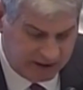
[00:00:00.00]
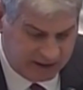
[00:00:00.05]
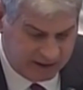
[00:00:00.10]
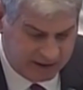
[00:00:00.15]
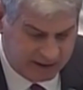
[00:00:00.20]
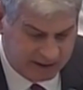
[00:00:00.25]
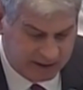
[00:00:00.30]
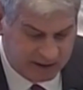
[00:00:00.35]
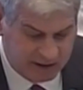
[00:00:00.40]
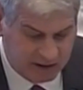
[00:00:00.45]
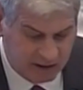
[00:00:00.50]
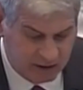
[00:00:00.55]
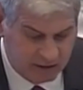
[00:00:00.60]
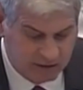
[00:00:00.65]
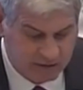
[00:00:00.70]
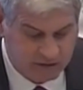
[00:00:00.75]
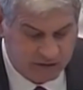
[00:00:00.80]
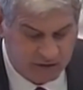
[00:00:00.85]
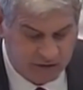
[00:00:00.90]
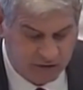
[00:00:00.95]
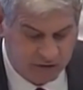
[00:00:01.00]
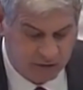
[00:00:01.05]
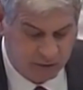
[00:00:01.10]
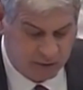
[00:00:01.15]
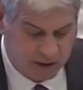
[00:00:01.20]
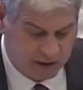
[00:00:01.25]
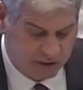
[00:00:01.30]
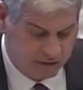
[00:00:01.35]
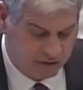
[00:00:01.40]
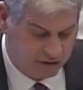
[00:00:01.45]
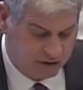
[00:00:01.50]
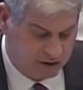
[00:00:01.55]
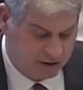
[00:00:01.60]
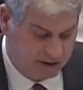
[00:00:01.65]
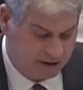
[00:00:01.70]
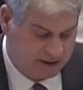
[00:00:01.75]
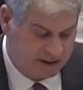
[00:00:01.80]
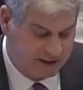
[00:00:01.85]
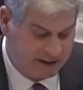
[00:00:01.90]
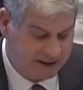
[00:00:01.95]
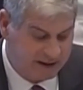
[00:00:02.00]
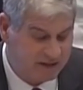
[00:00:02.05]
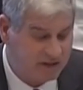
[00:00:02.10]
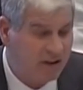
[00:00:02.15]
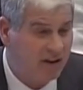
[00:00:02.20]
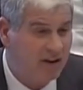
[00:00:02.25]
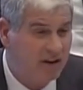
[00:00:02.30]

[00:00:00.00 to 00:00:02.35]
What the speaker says: that the current situation is